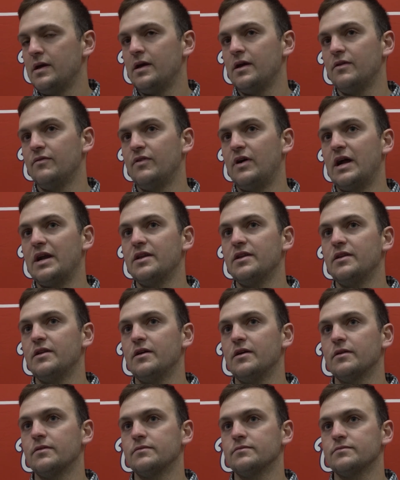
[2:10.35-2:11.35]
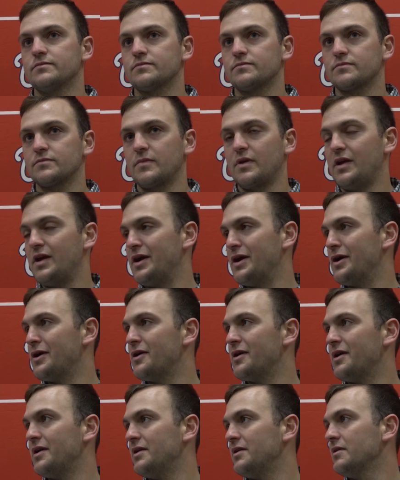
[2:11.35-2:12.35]
Invited to
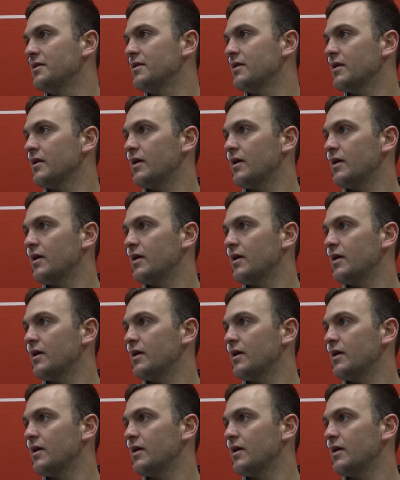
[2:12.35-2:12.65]
here, and